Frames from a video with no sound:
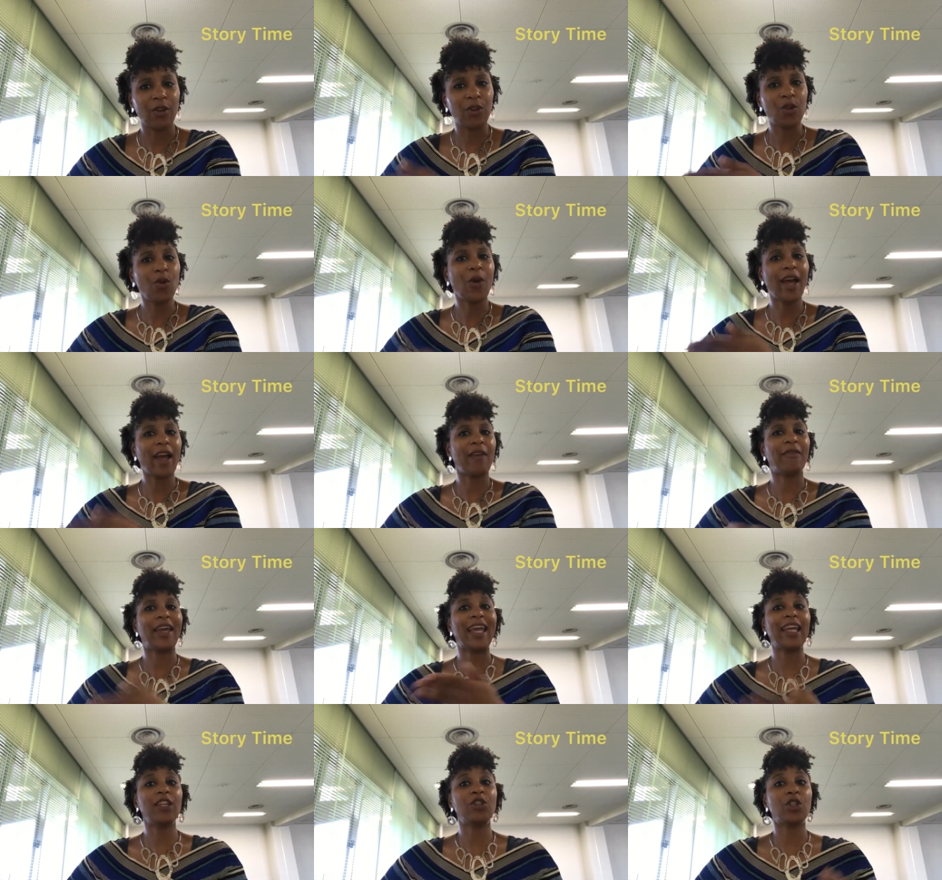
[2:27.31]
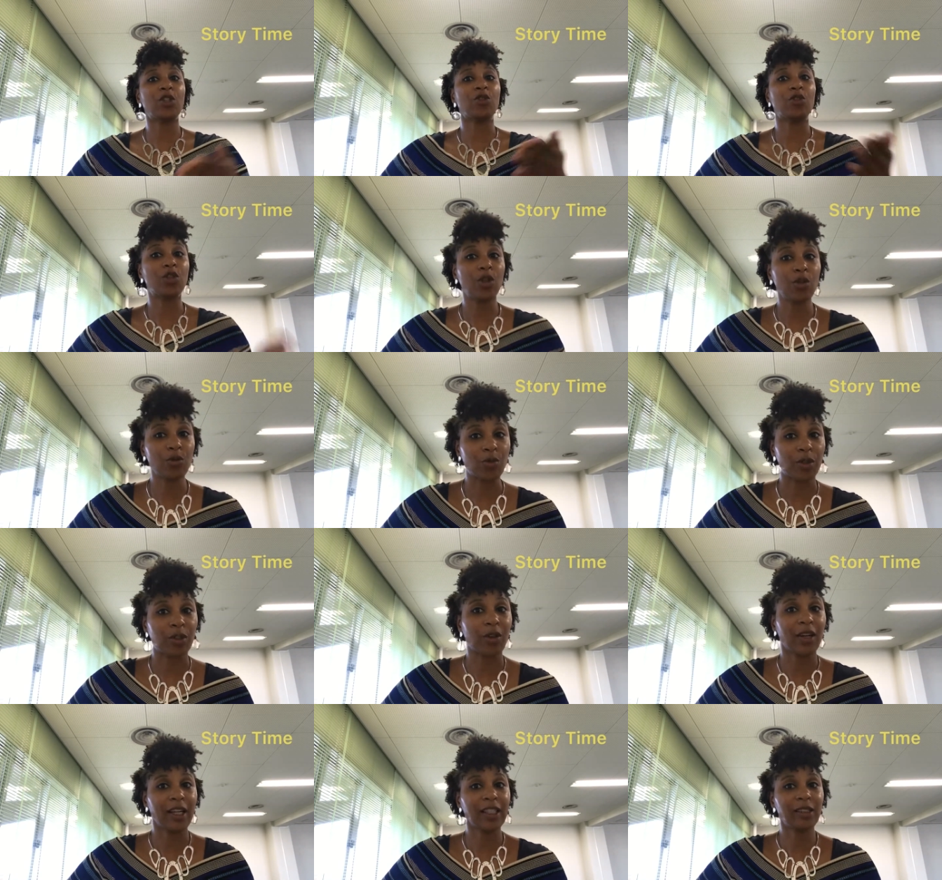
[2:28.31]
You have Asian children.
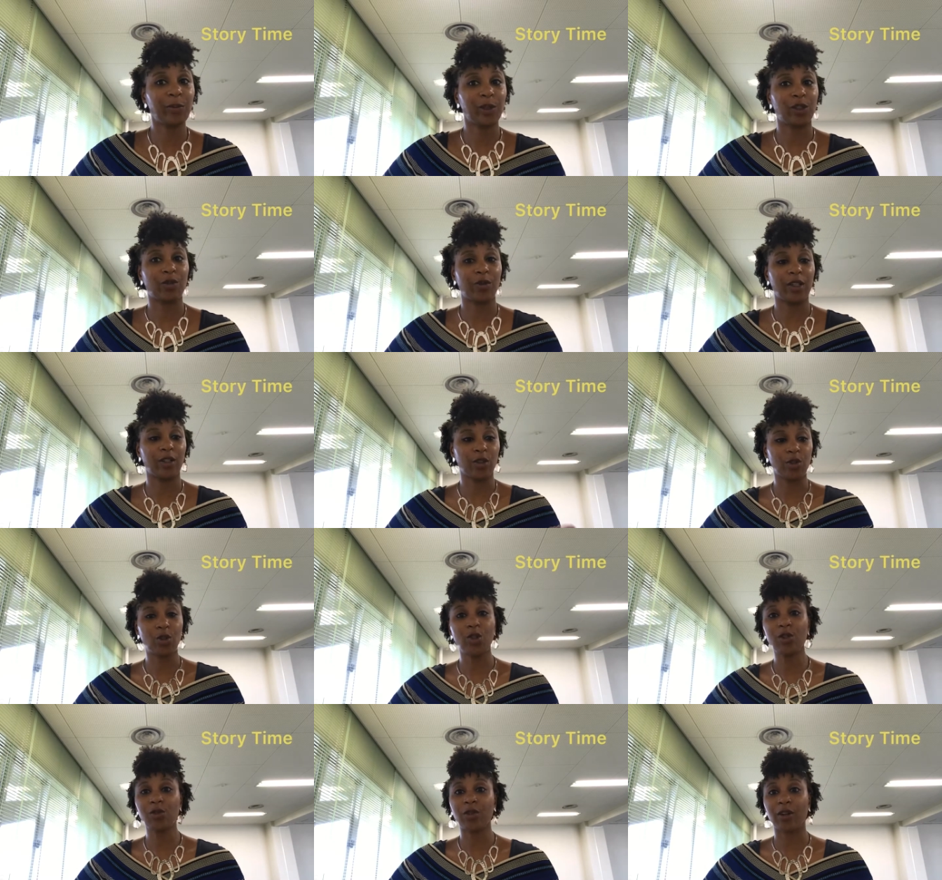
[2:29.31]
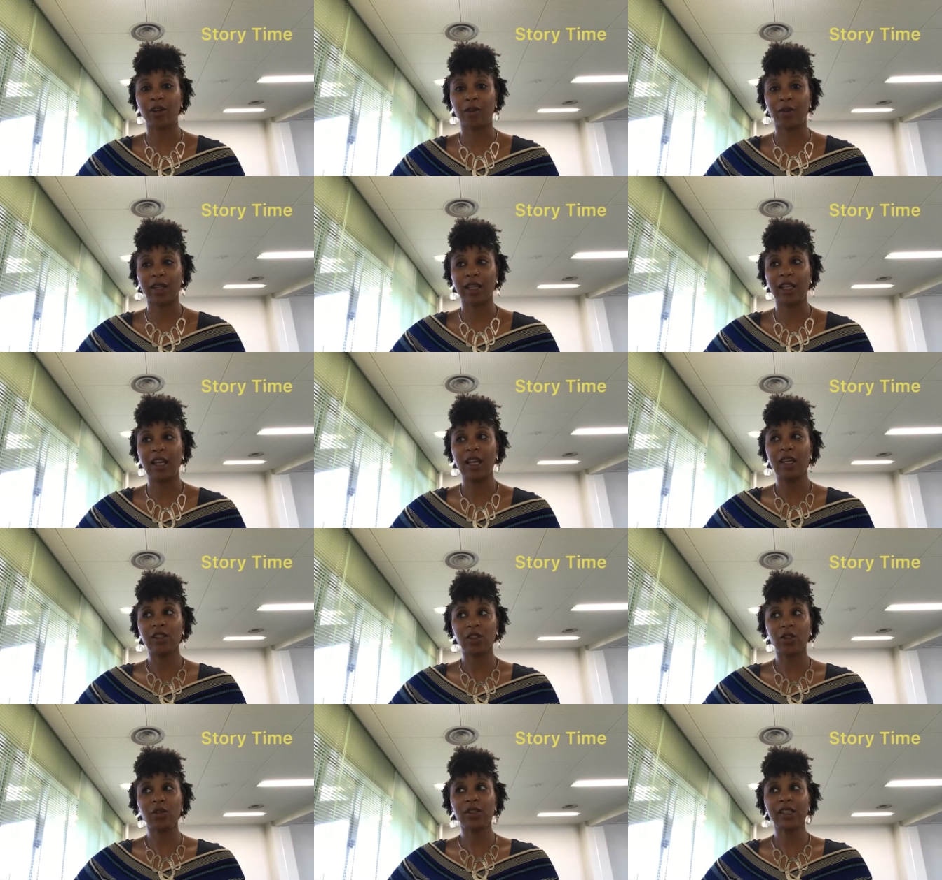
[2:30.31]
Your husband's Korean. Your children are Korean.
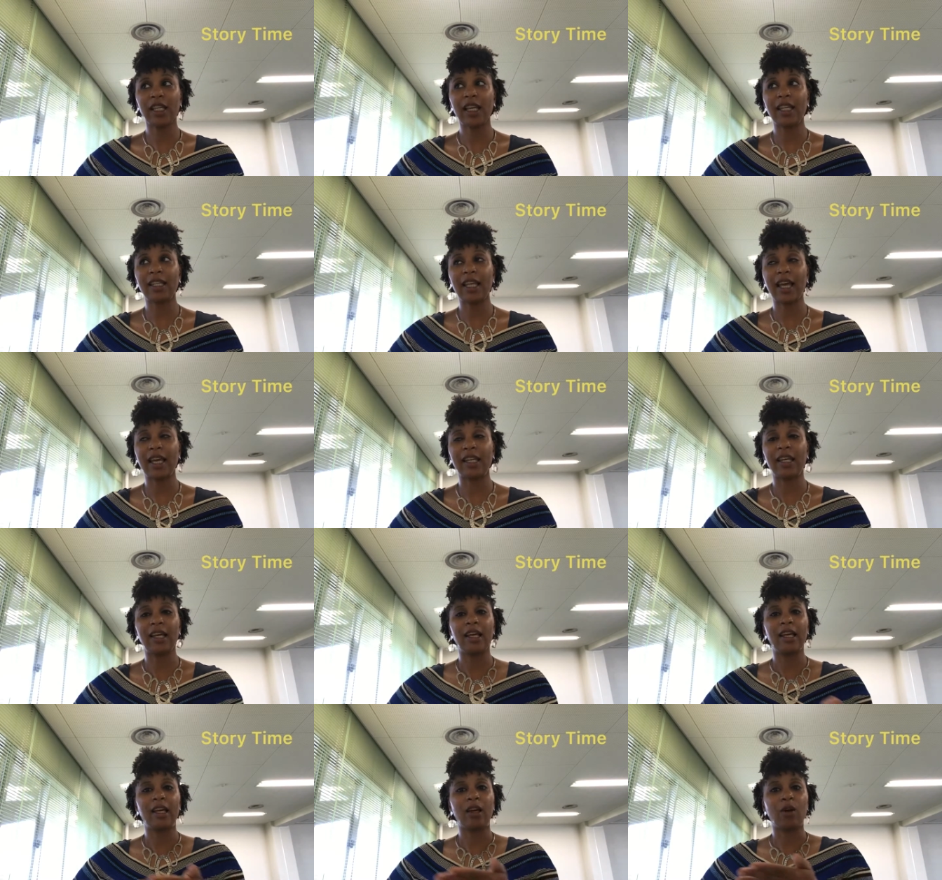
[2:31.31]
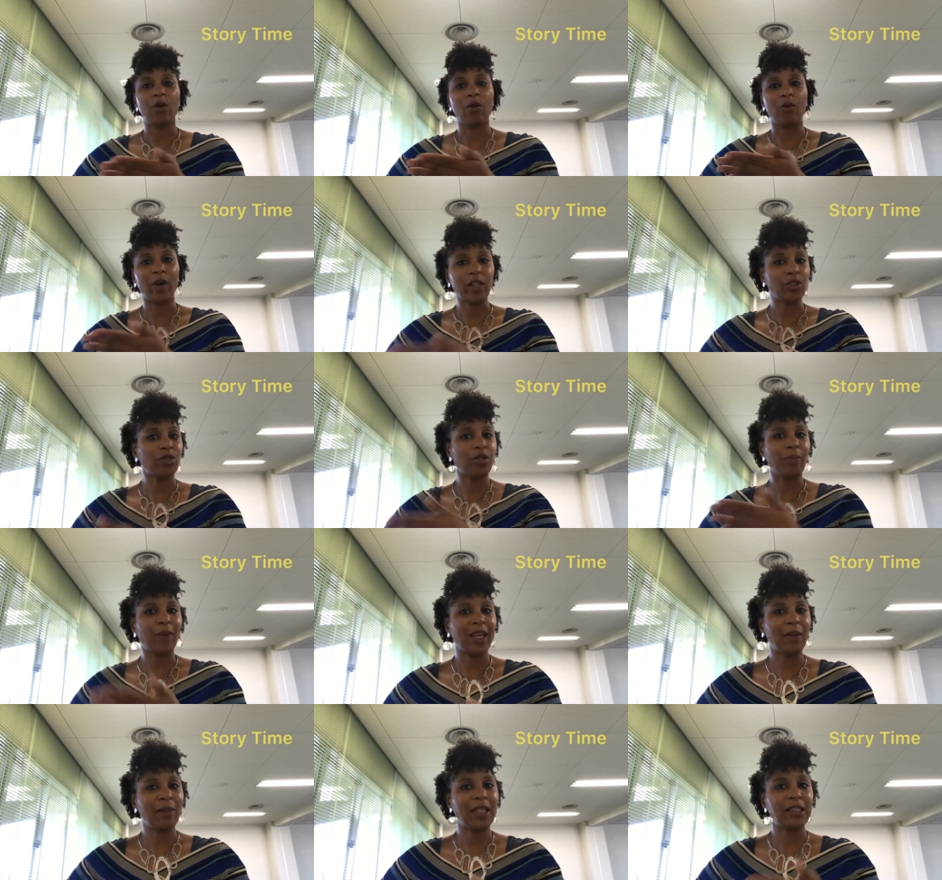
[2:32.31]
So you're saying that Western
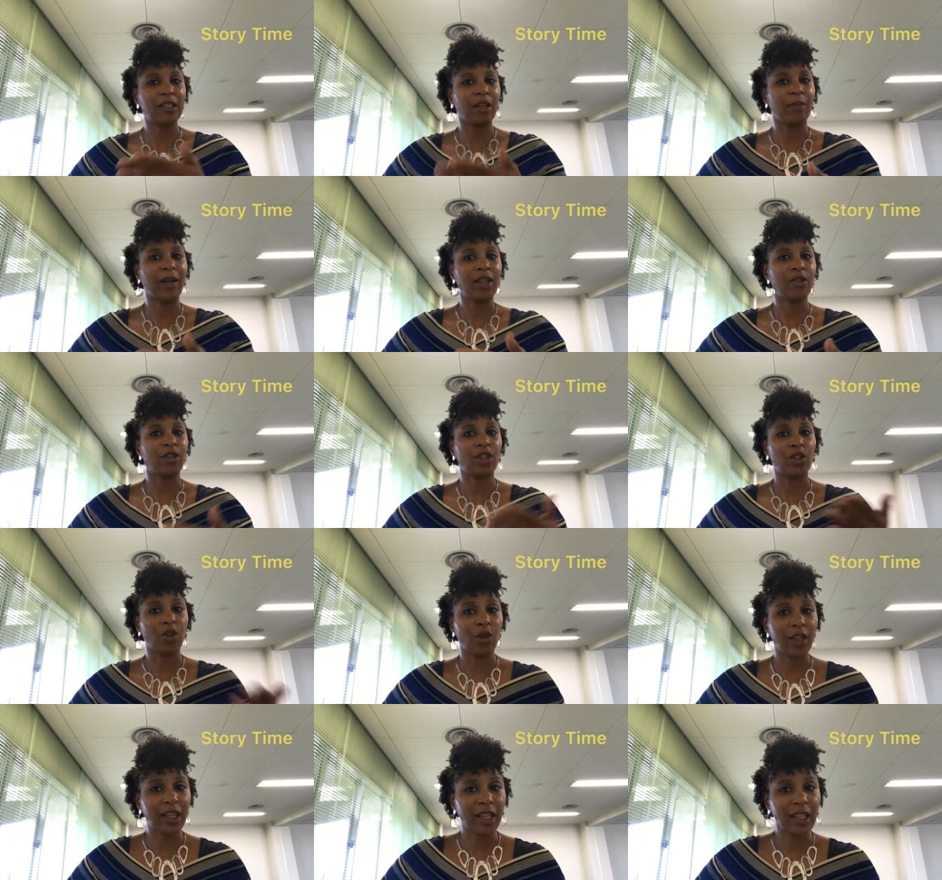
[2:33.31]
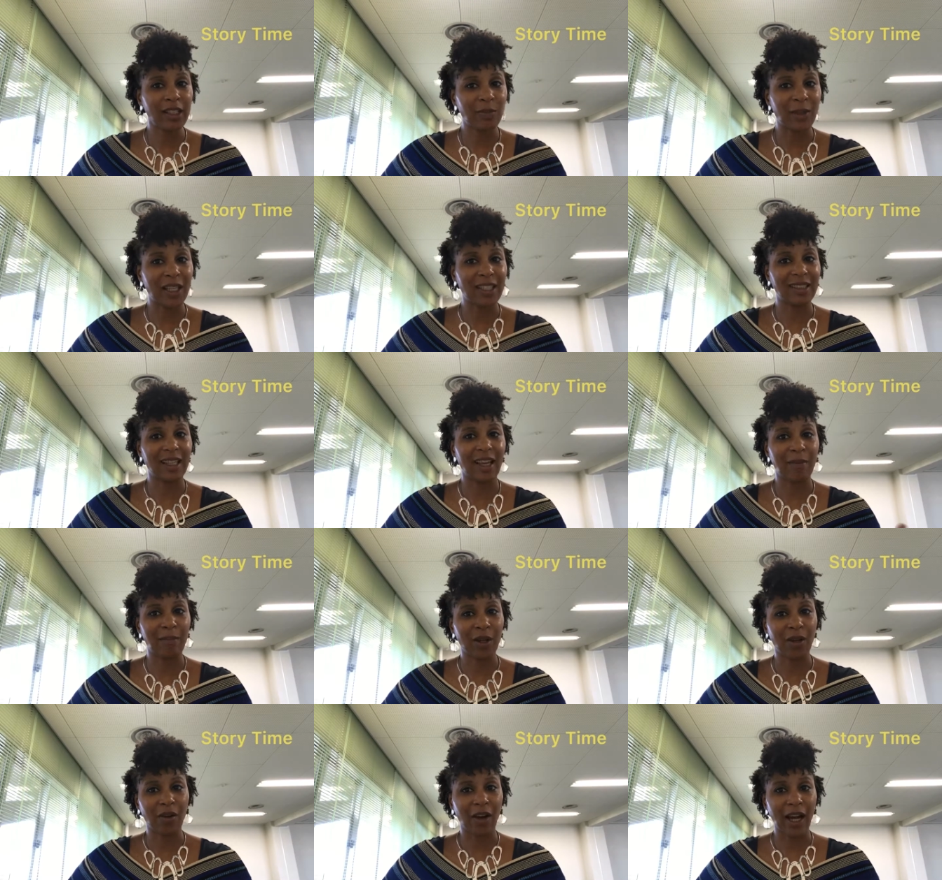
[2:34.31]
babies look better than your kids because they have
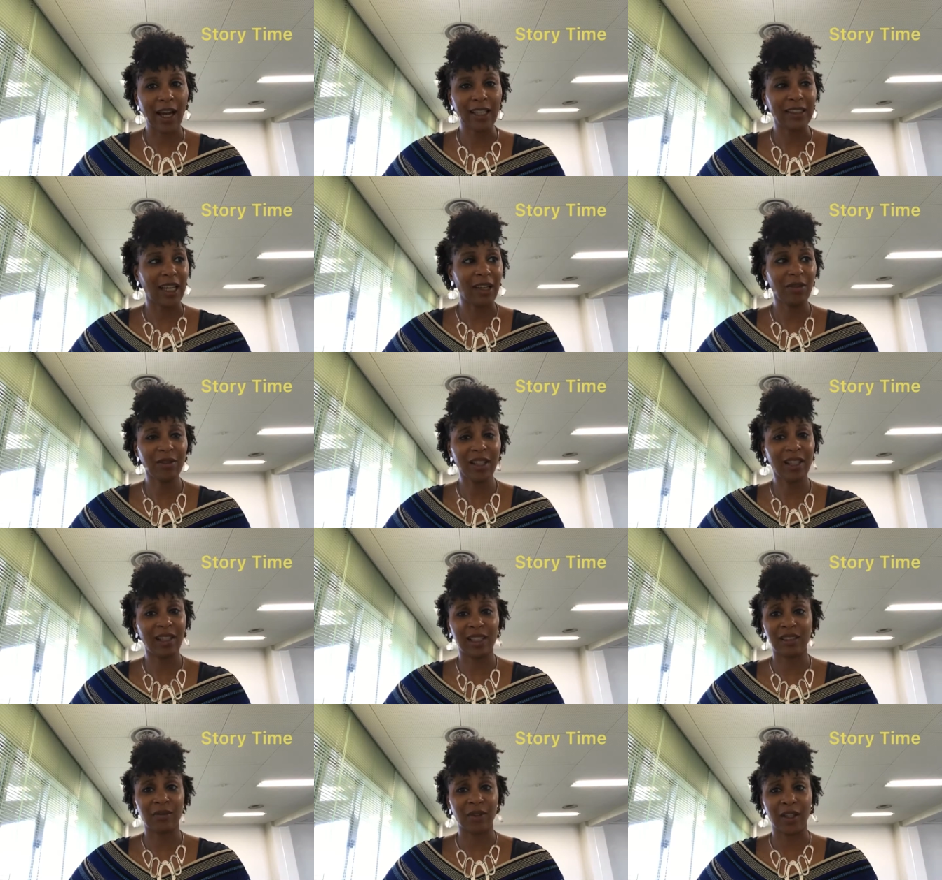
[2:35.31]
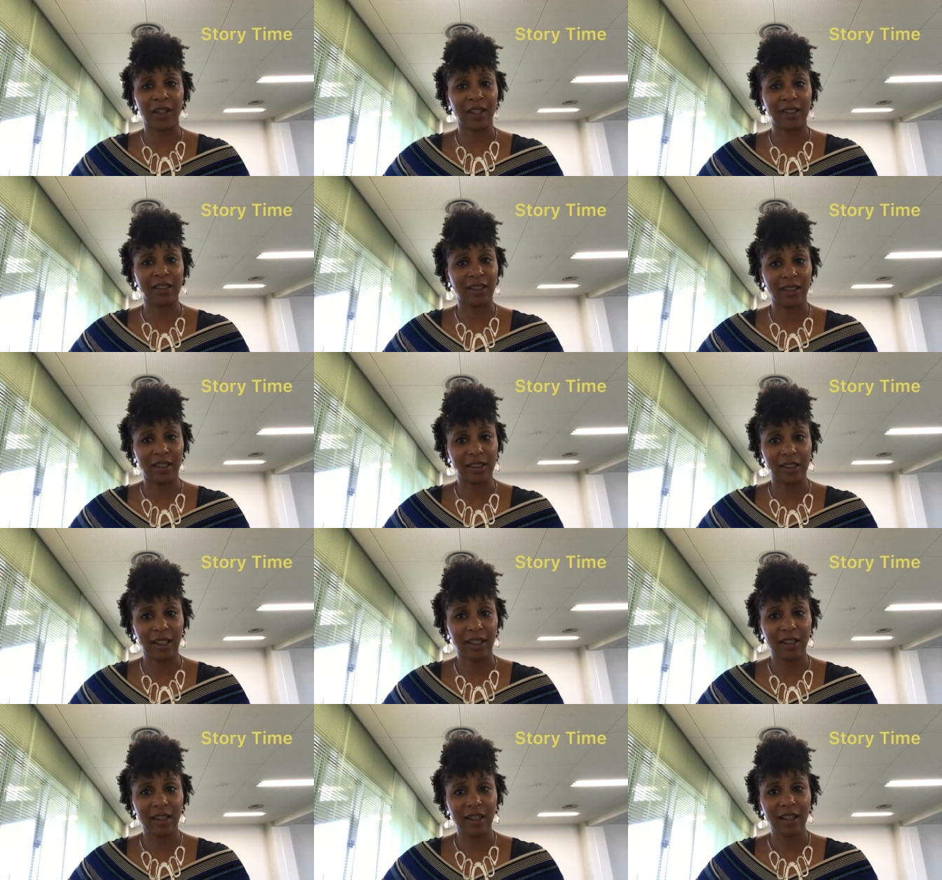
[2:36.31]
bigger eyes? I don't think that's a very nice thing to say.